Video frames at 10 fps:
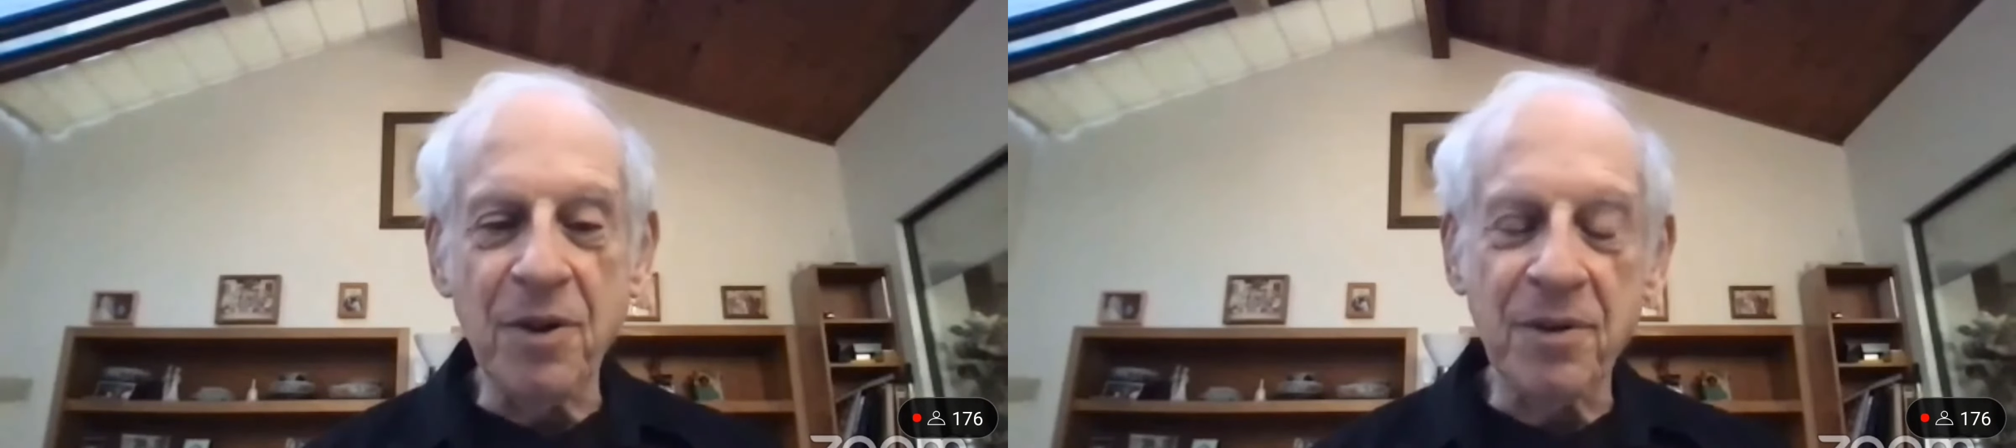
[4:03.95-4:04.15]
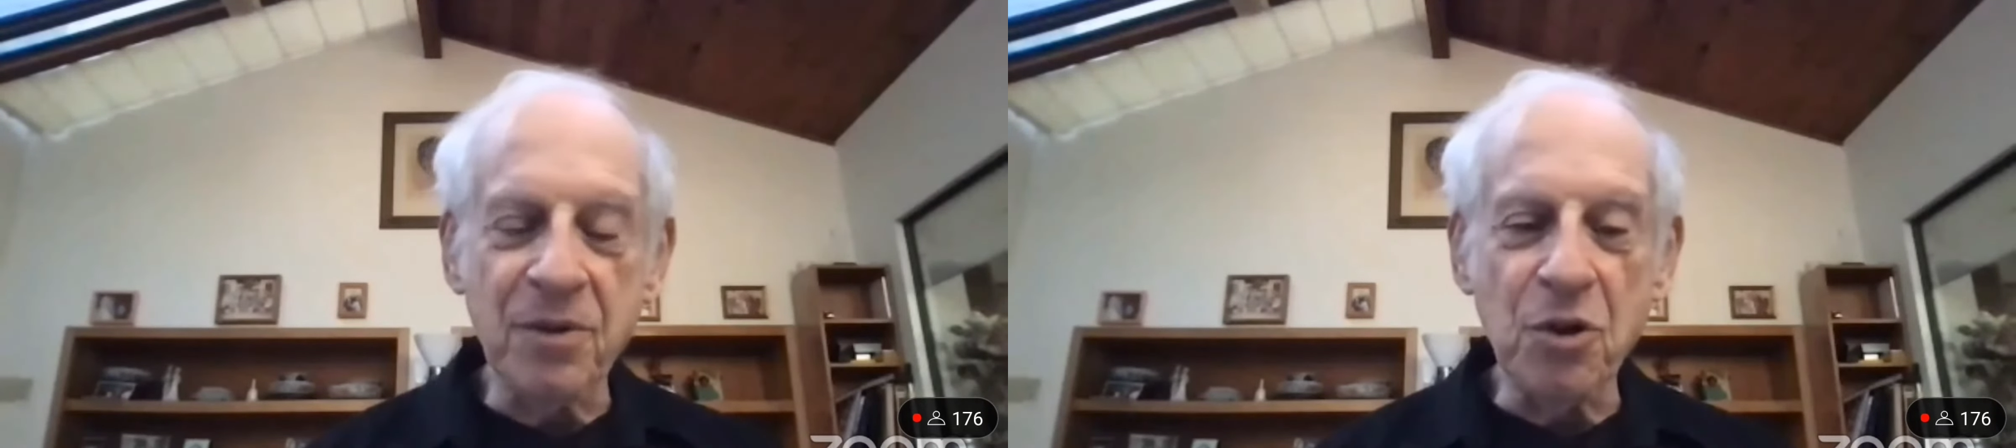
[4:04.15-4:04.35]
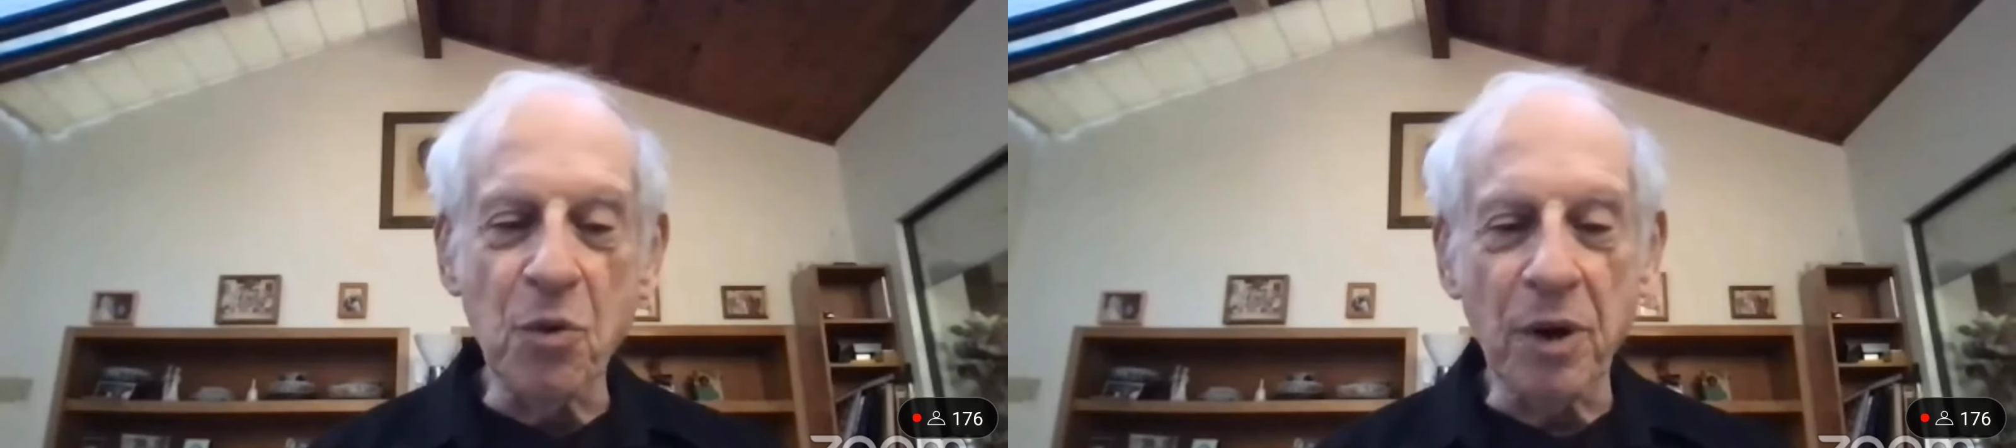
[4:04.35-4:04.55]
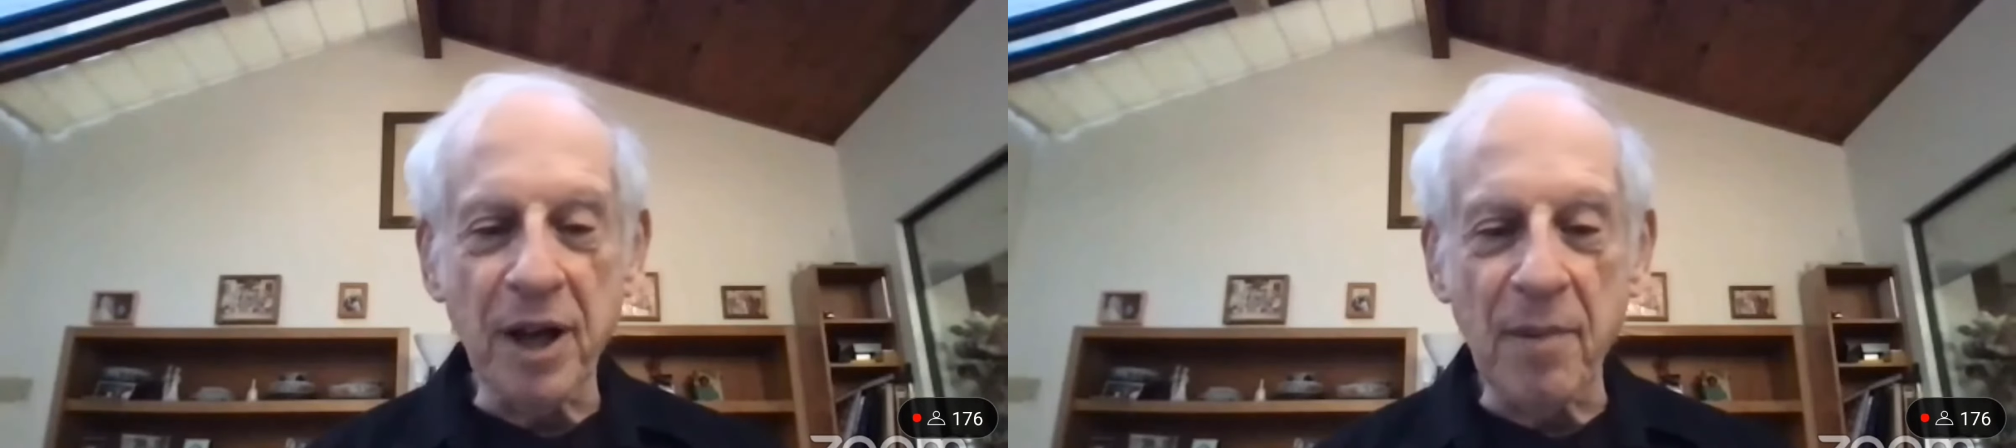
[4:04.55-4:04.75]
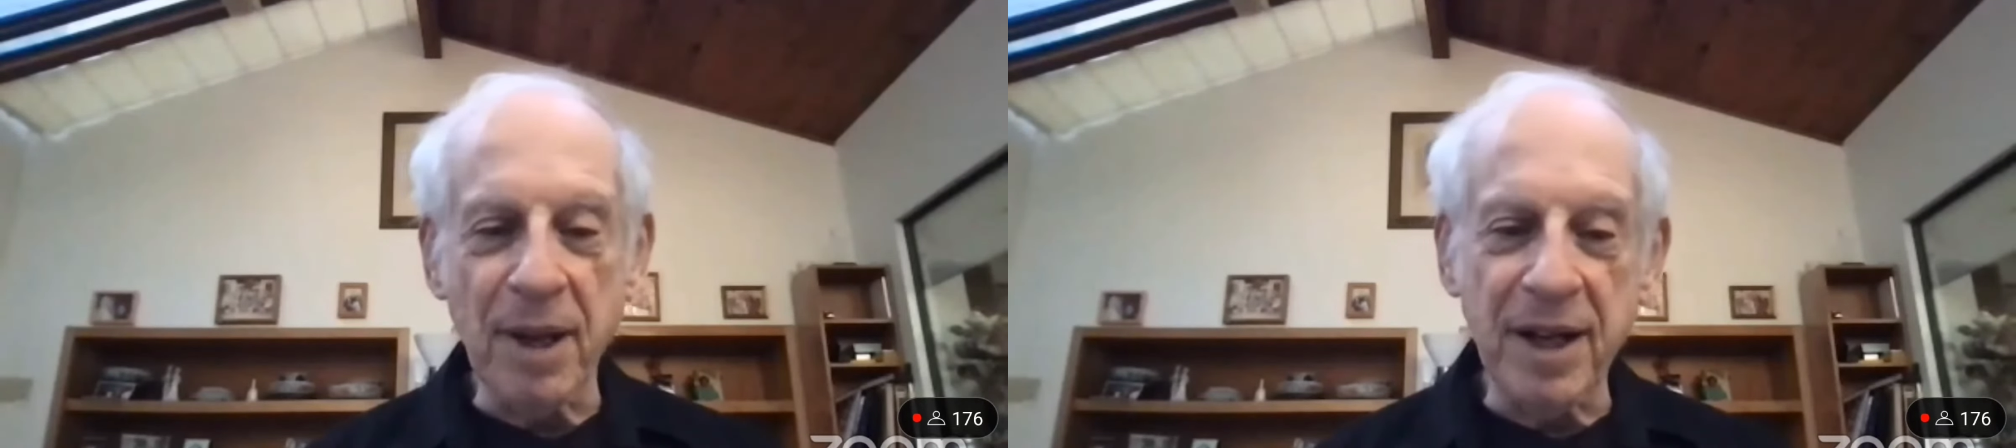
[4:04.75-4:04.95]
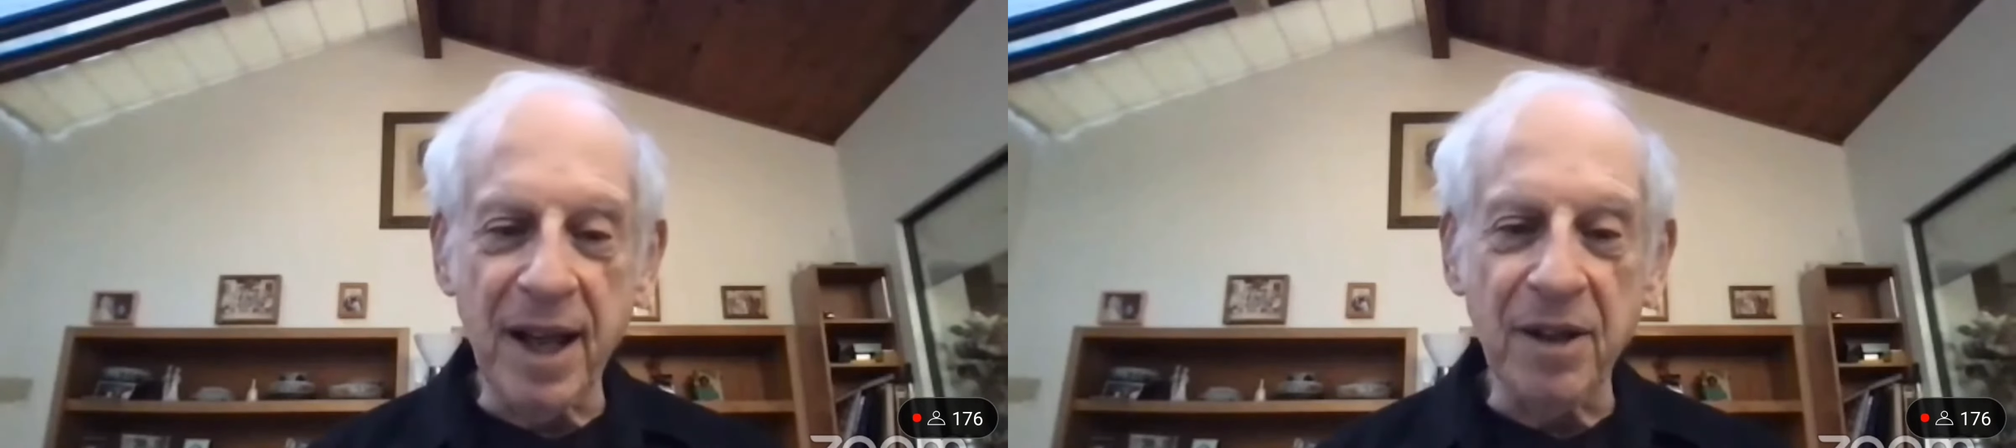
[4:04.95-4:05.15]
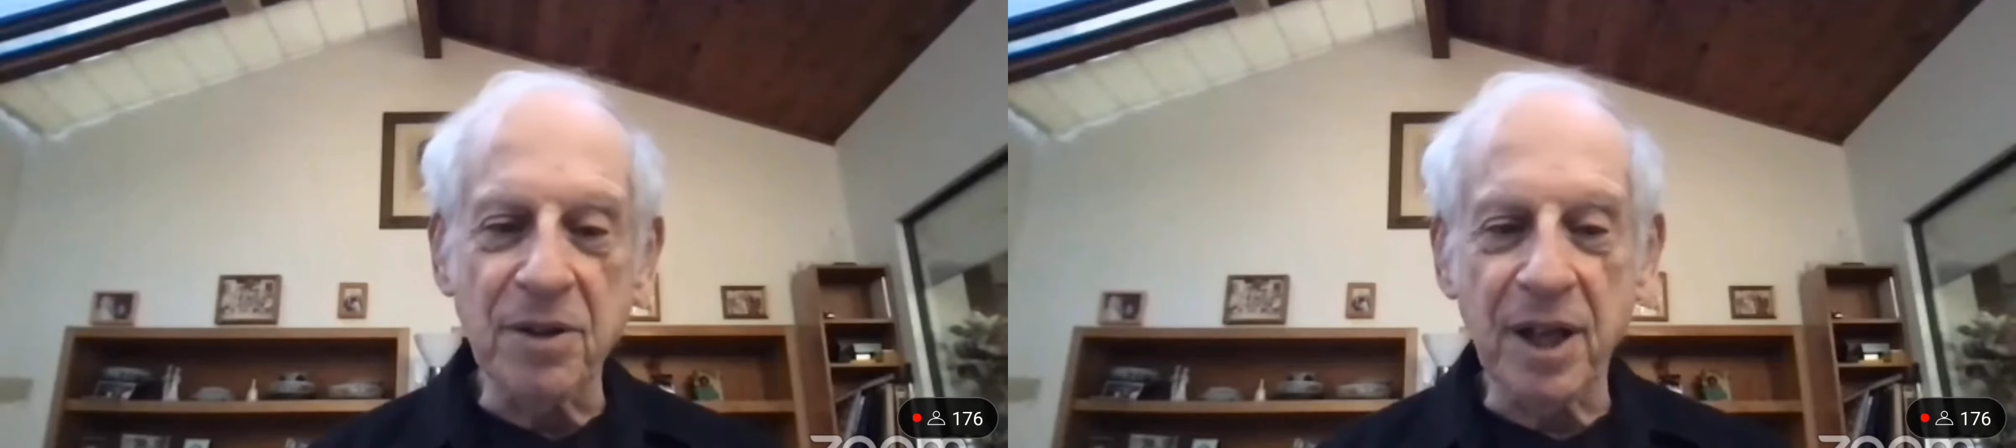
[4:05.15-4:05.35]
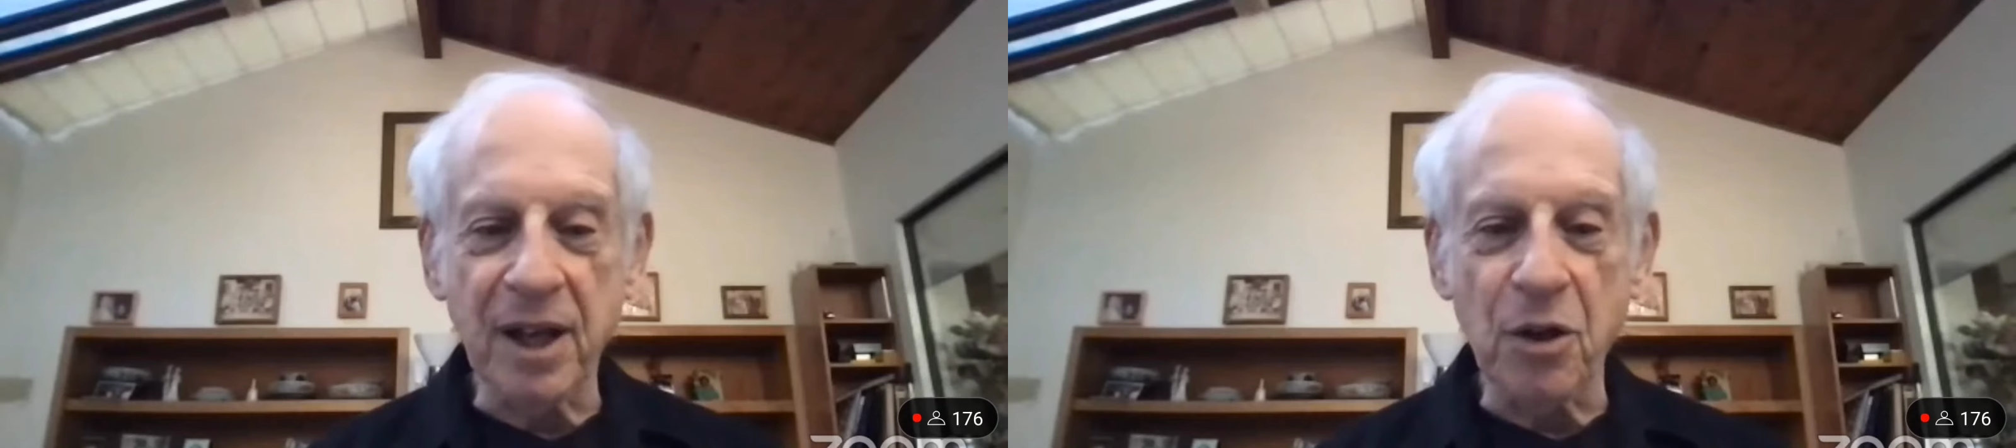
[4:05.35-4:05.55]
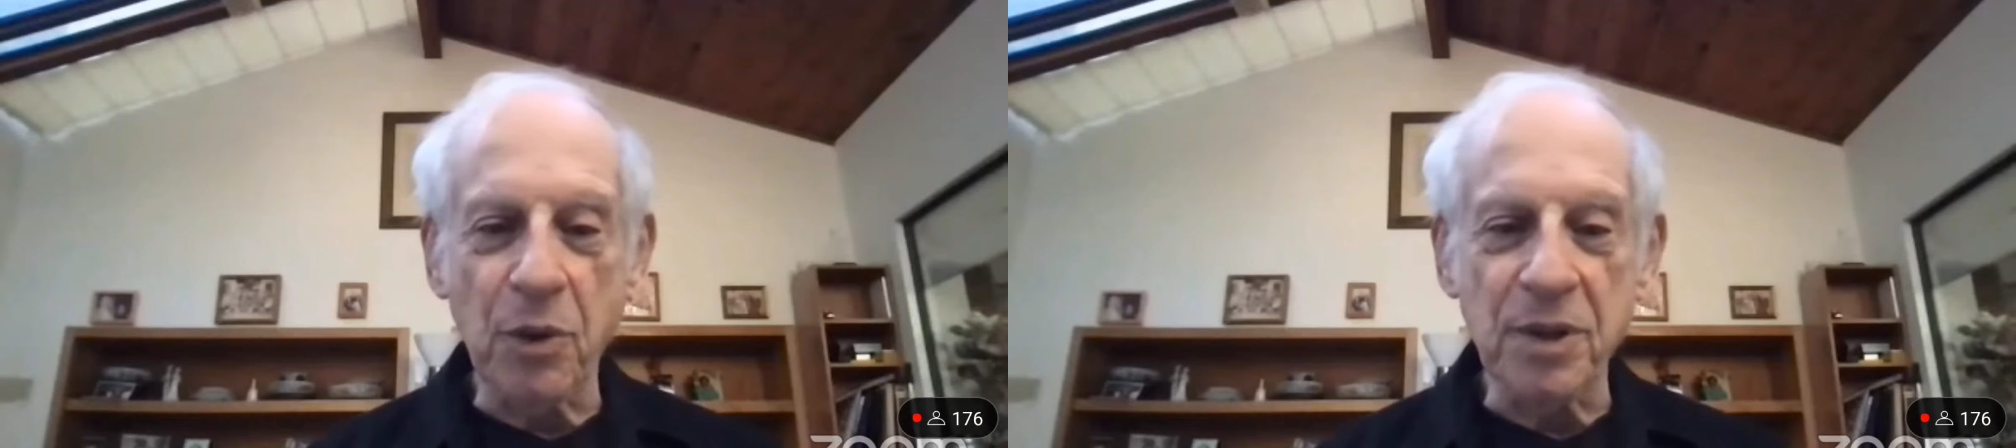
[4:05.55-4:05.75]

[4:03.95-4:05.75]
New word on Monday, you take a quiz